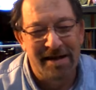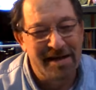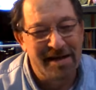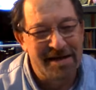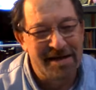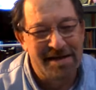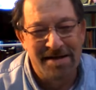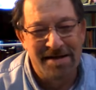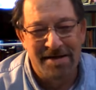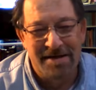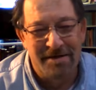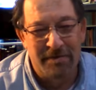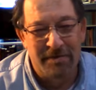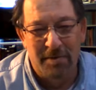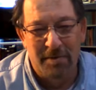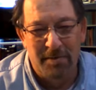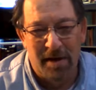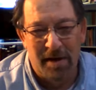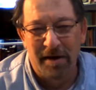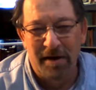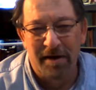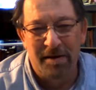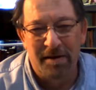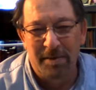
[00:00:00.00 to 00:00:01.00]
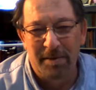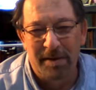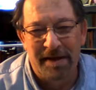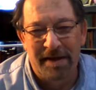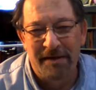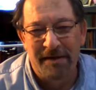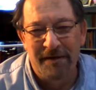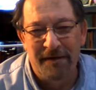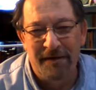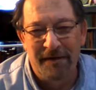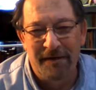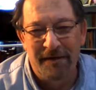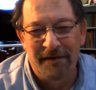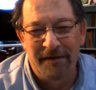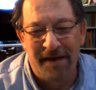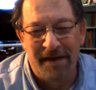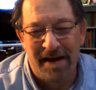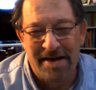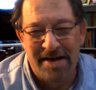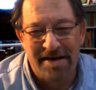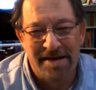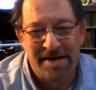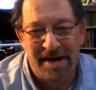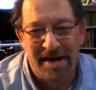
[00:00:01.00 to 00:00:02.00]
this is a remarkably
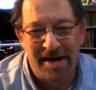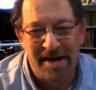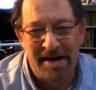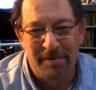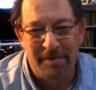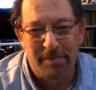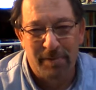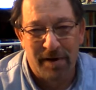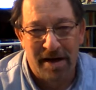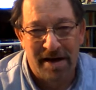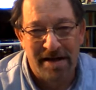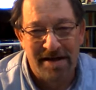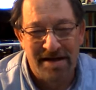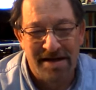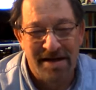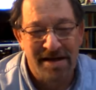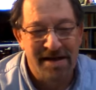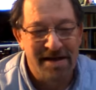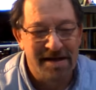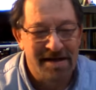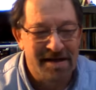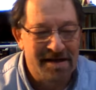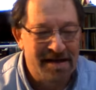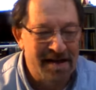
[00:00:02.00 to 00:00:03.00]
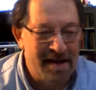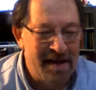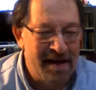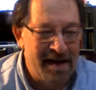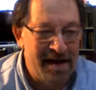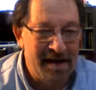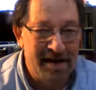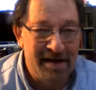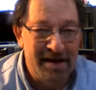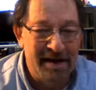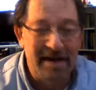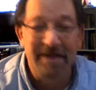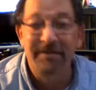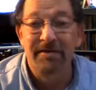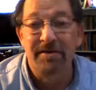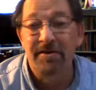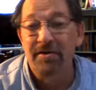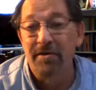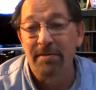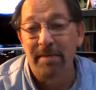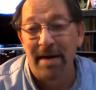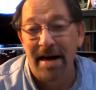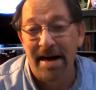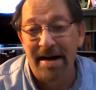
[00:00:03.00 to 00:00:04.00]
fascinating process and even
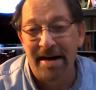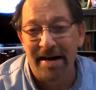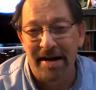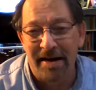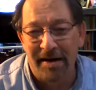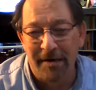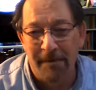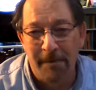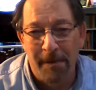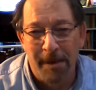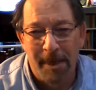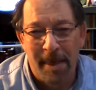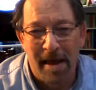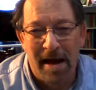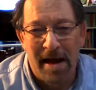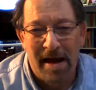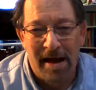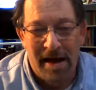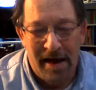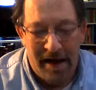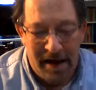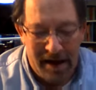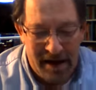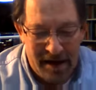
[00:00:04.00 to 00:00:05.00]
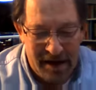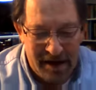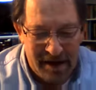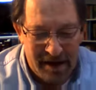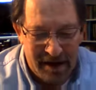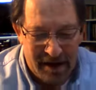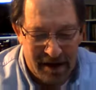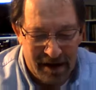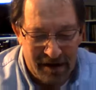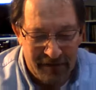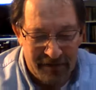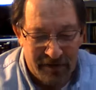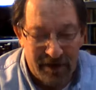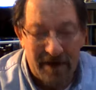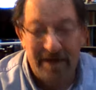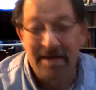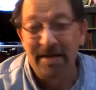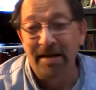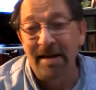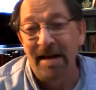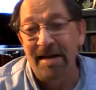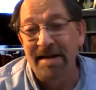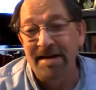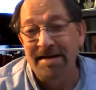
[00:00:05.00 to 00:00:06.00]
dramatic. And I've tried to
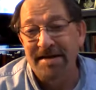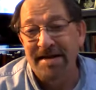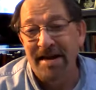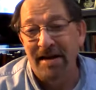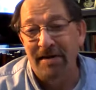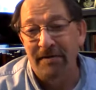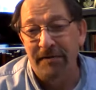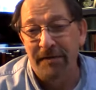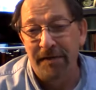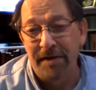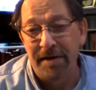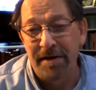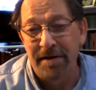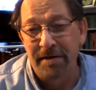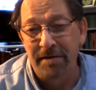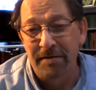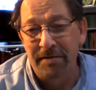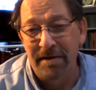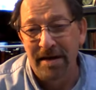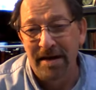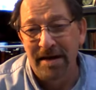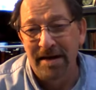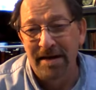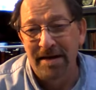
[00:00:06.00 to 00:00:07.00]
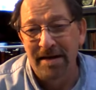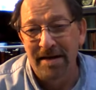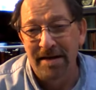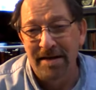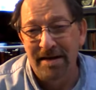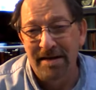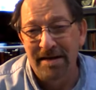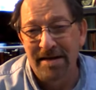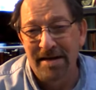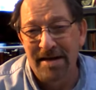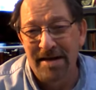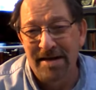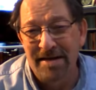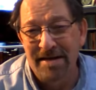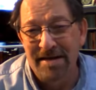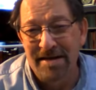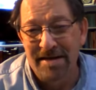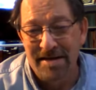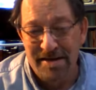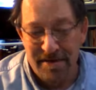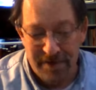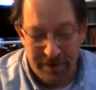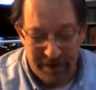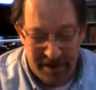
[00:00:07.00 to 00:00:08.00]
lay this out for you in
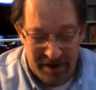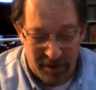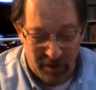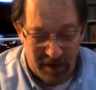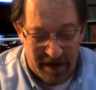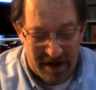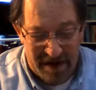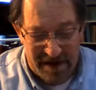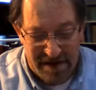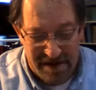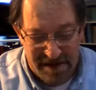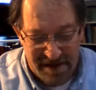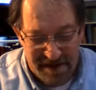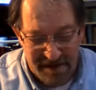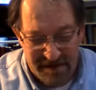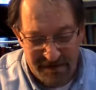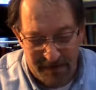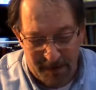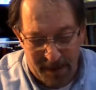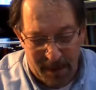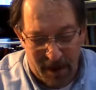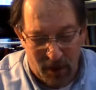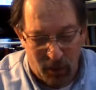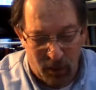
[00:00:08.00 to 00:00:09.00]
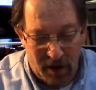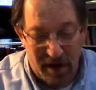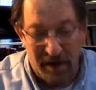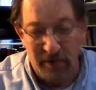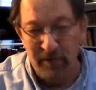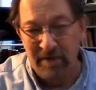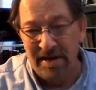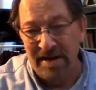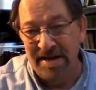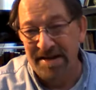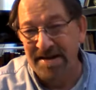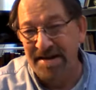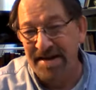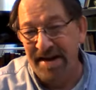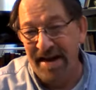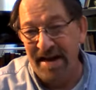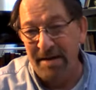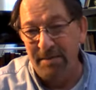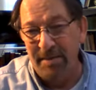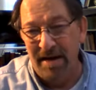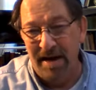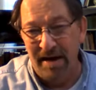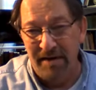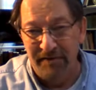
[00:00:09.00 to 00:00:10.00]
three ways. One, with the
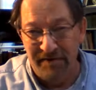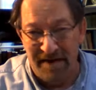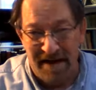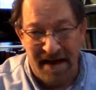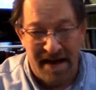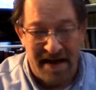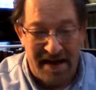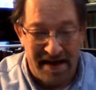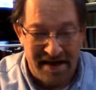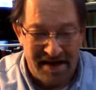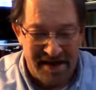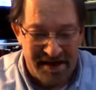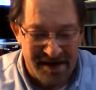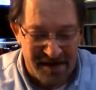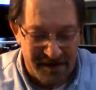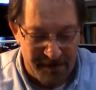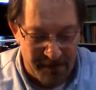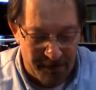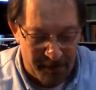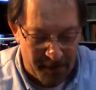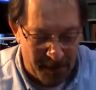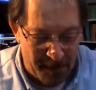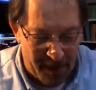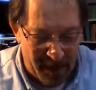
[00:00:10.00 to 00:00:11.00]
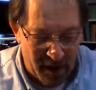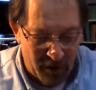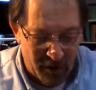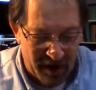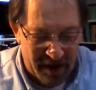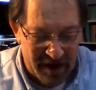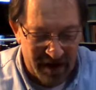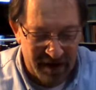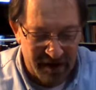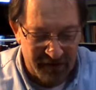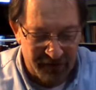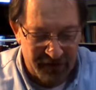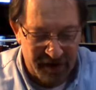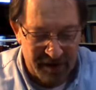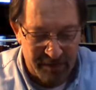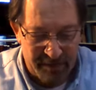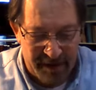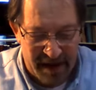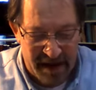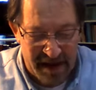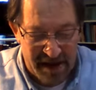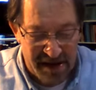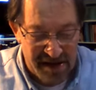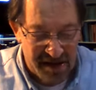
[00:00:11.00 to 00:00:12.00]
schema of dates right on the front
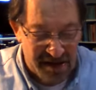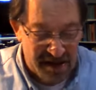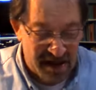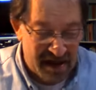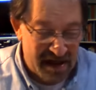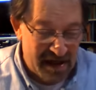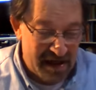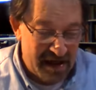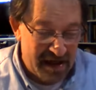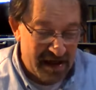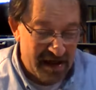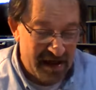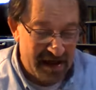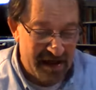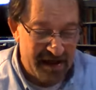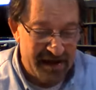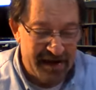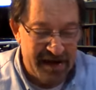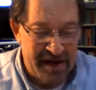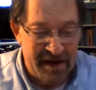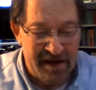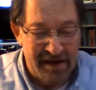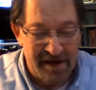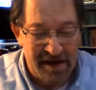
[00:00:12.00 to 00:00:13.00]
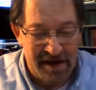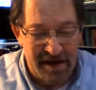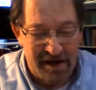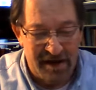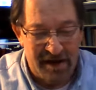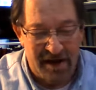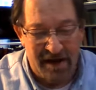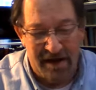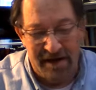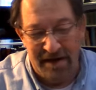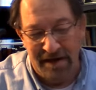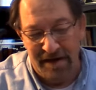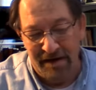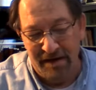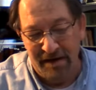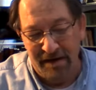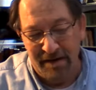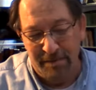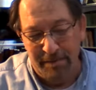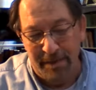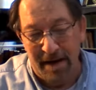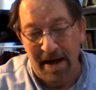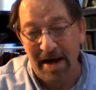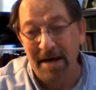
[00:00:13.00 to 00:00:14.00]
page, and then on the
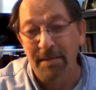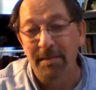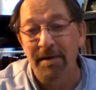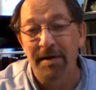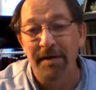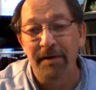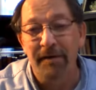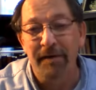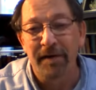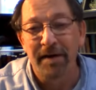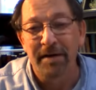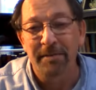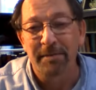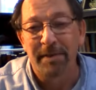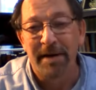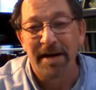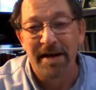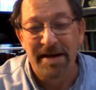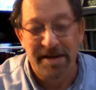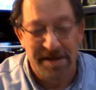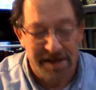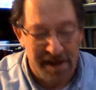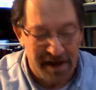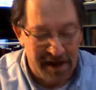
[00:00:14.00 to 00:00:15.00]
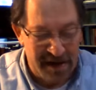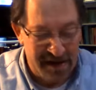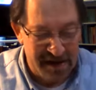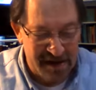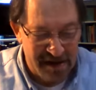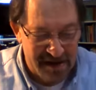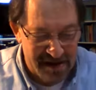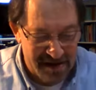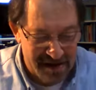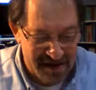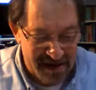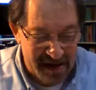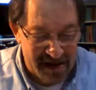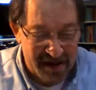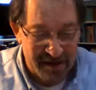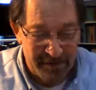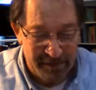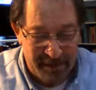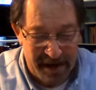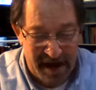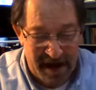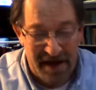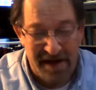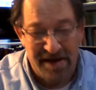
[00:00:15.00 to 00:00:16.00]
bottom of the front page and the second
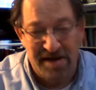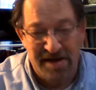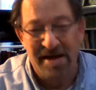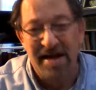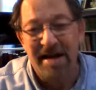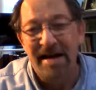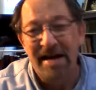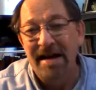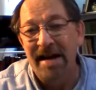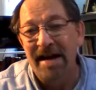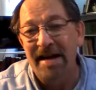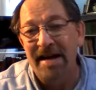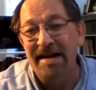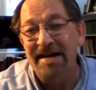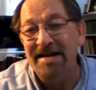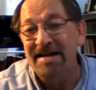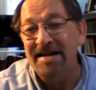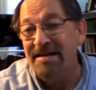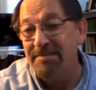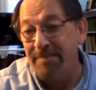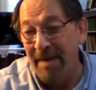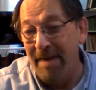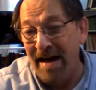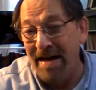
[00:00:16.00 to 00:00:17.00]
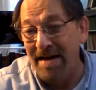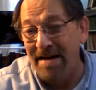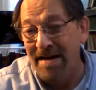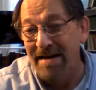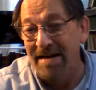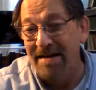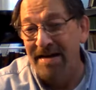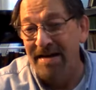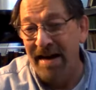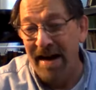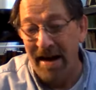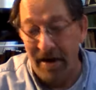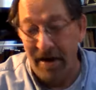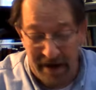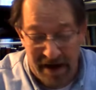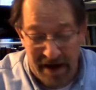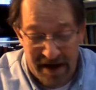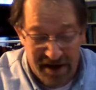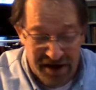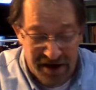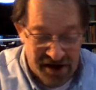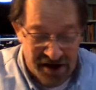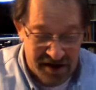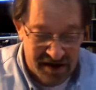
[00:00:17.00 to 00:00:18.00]
page, an expanded
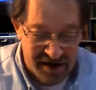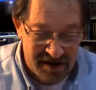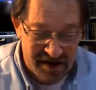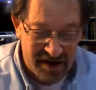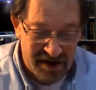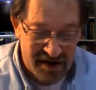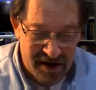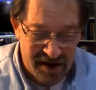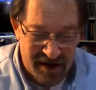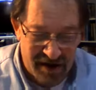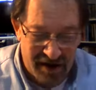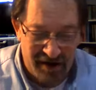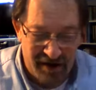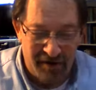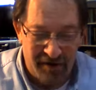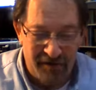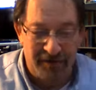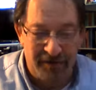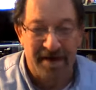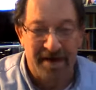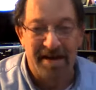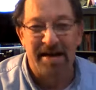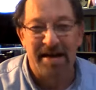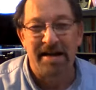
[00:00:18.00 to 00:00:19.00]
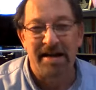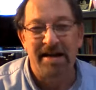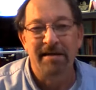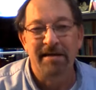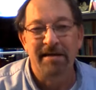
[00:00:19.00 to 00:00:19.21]
narration of the